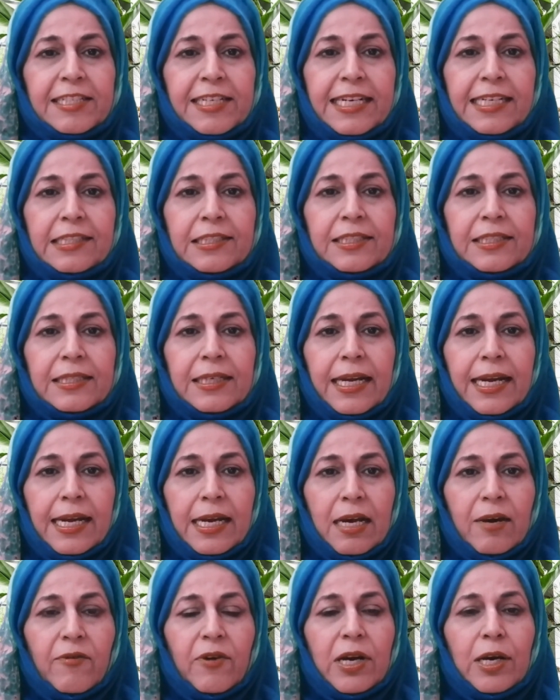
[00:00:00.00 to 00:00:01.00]
teeth
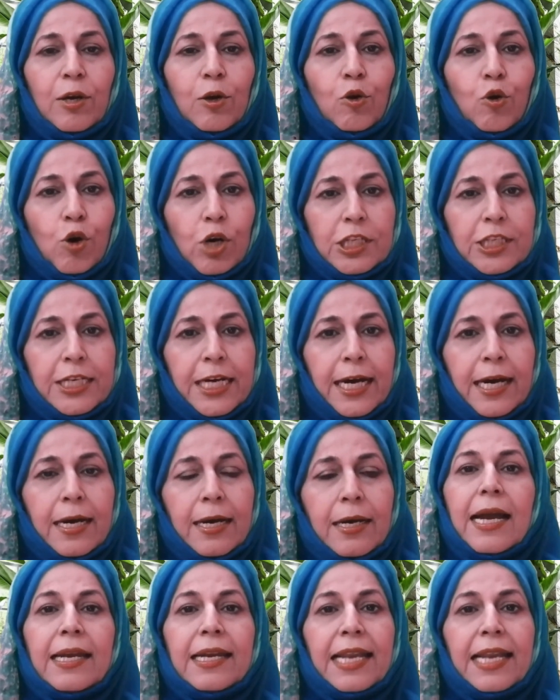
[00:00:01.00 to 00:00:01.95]
in our lower jaw.